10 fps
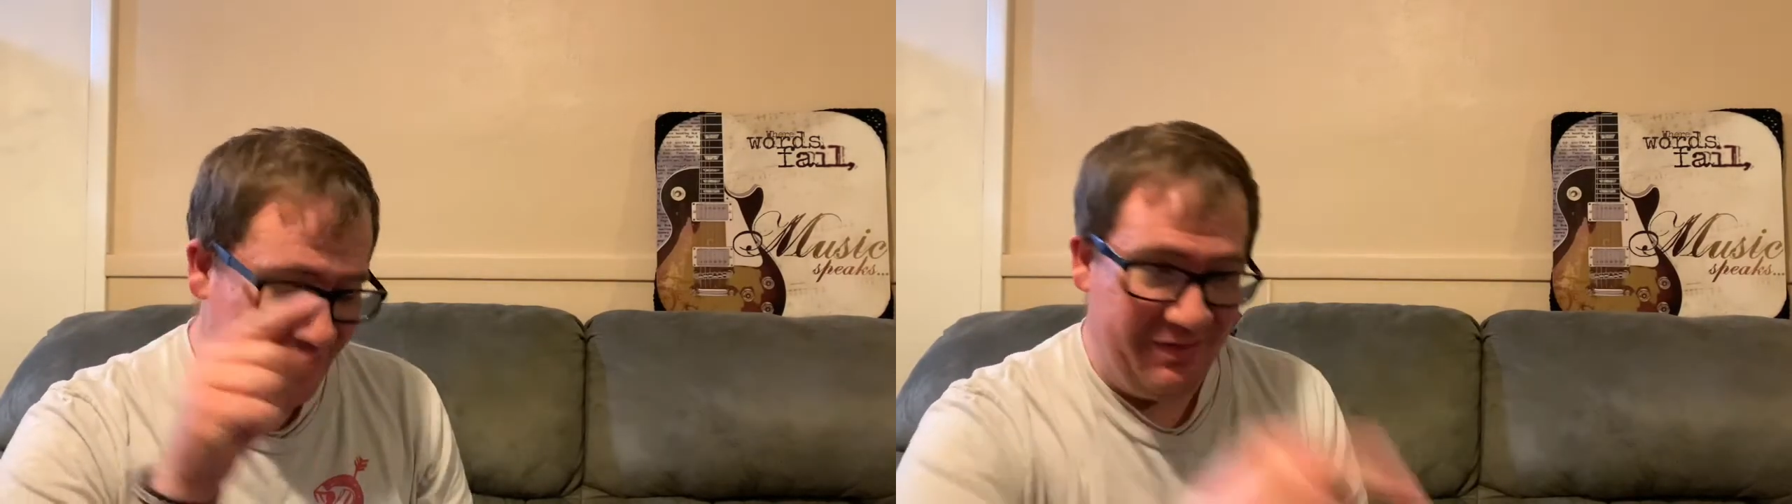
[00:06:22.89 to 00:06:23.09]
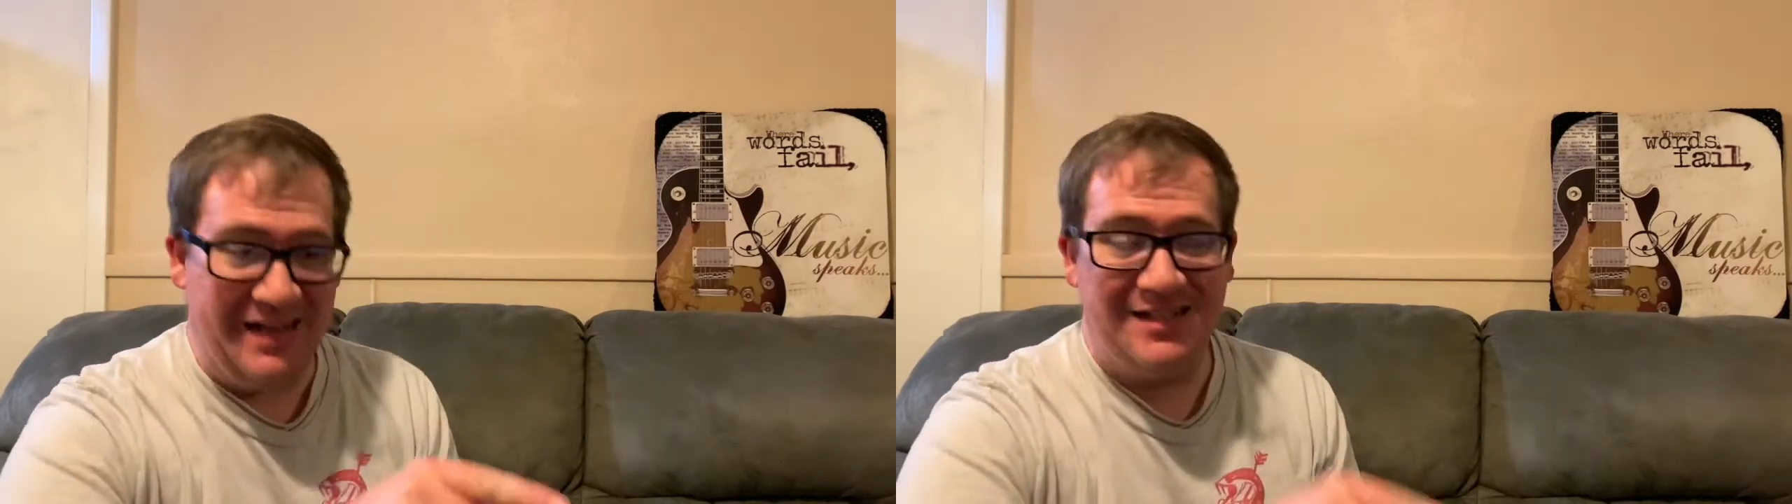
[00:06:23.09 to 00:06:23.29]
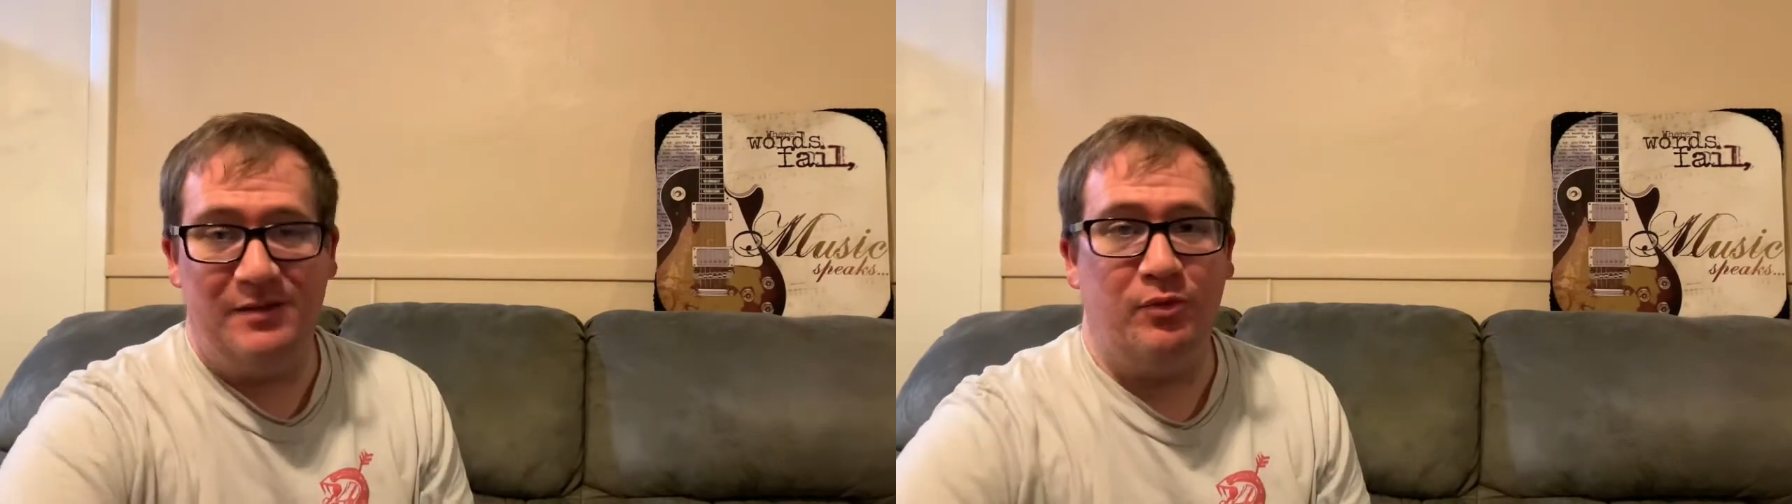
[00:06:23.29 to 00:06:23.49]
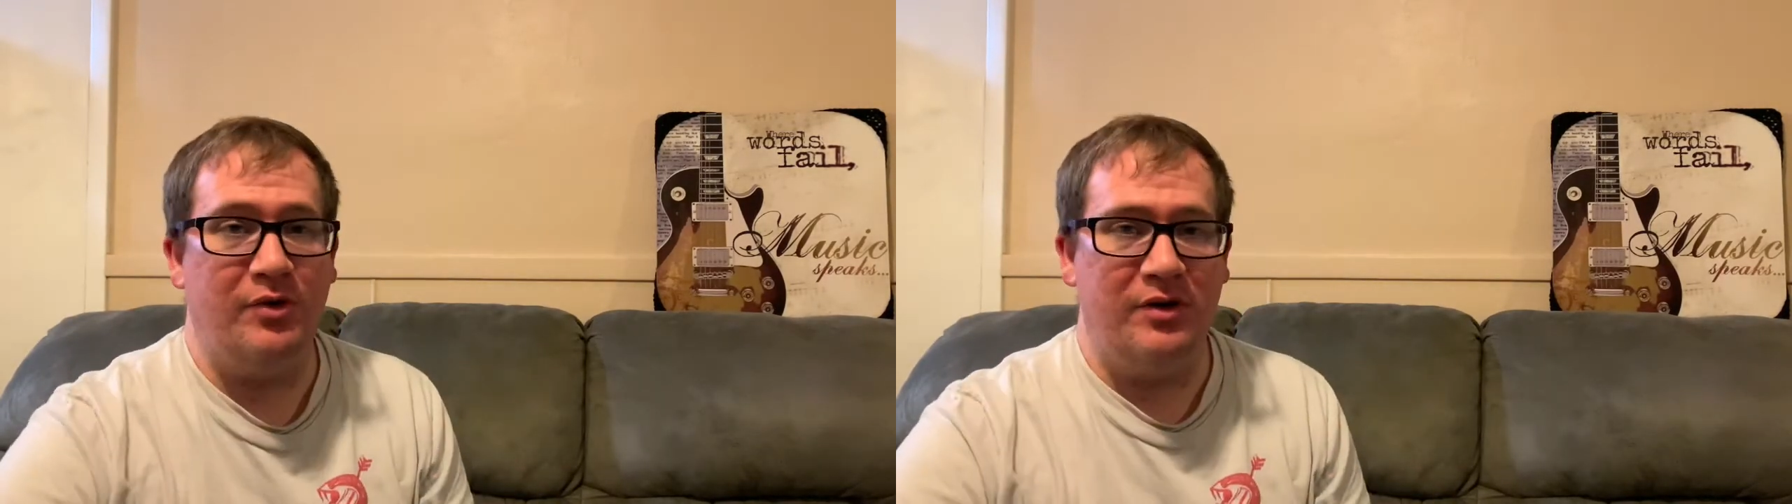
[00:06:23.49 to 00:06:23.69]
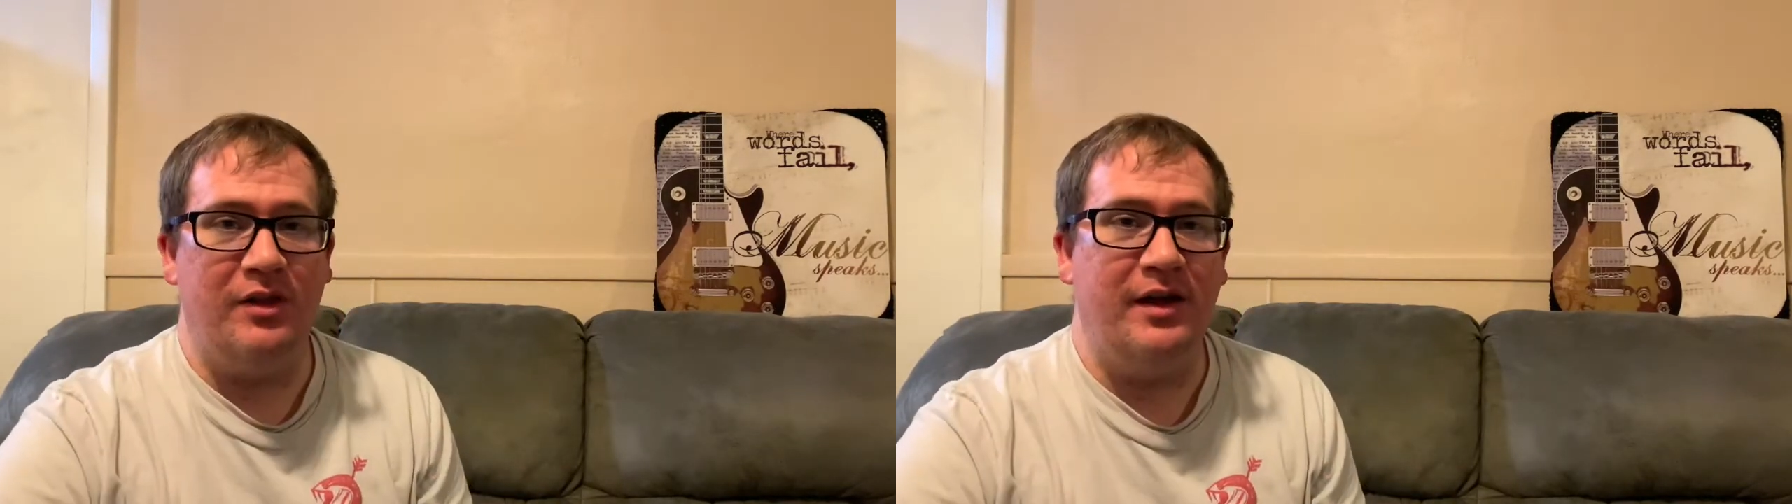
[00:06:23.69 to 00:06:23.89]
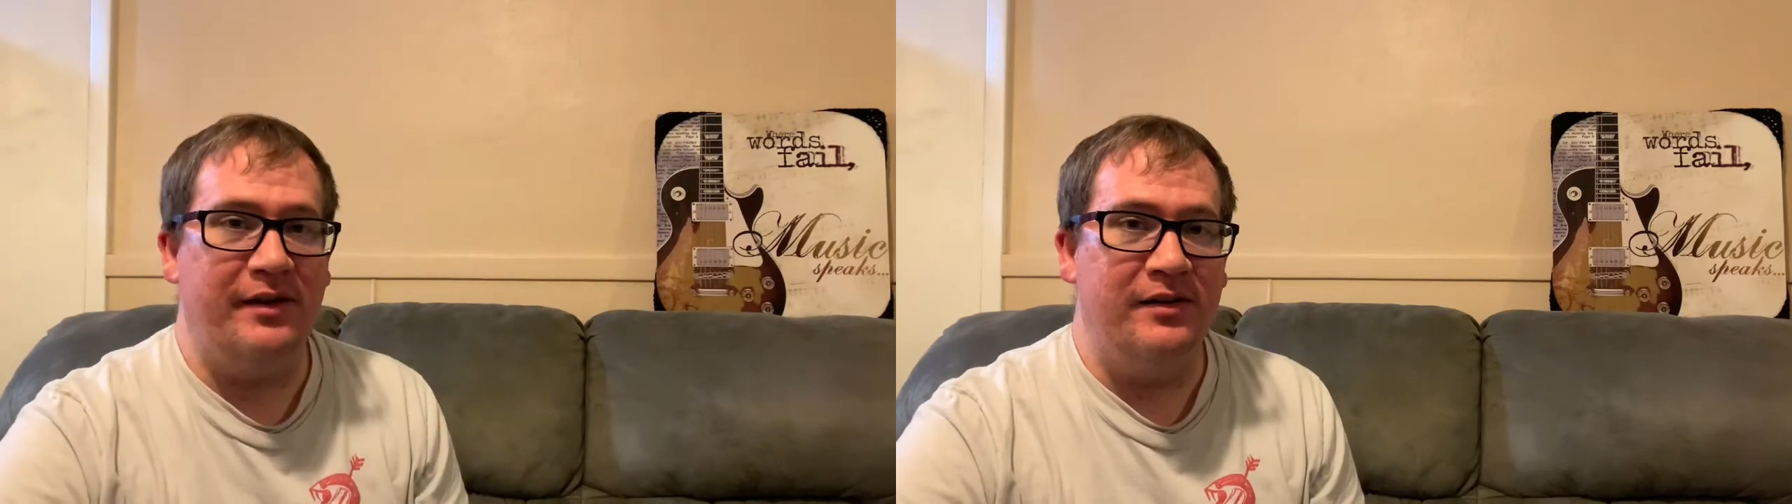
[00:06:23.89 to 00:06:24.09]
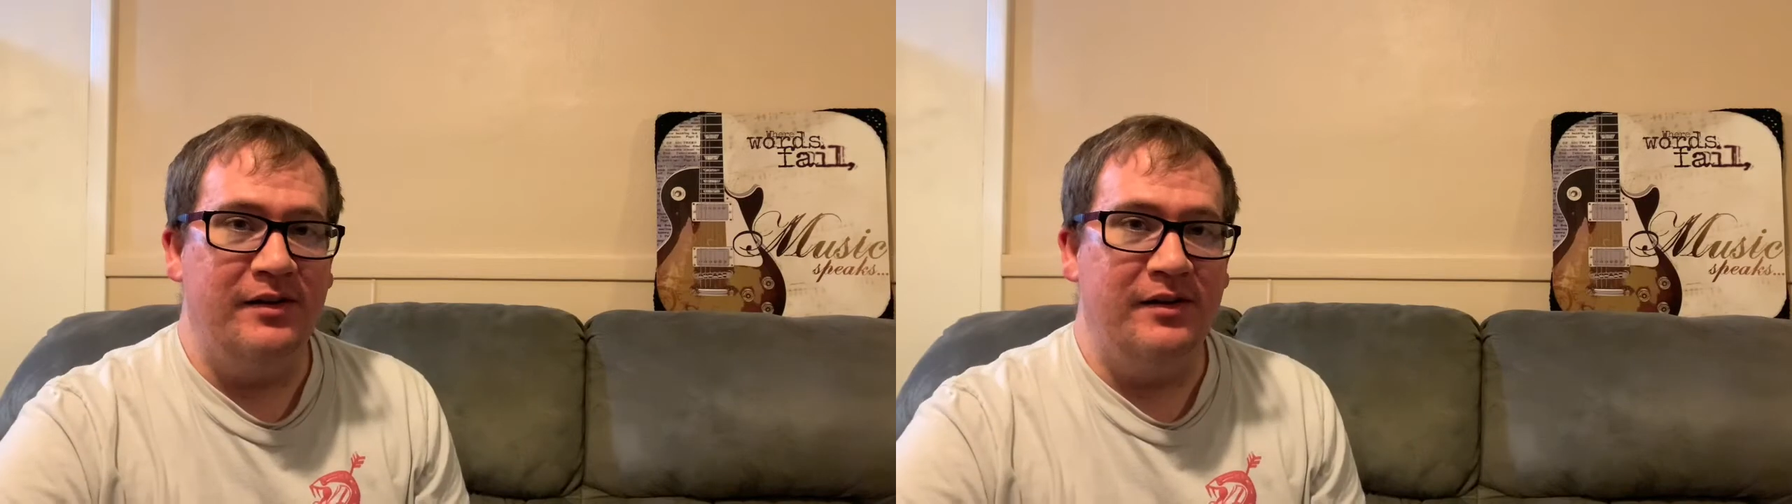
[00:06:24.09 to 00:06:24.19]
that's an important line.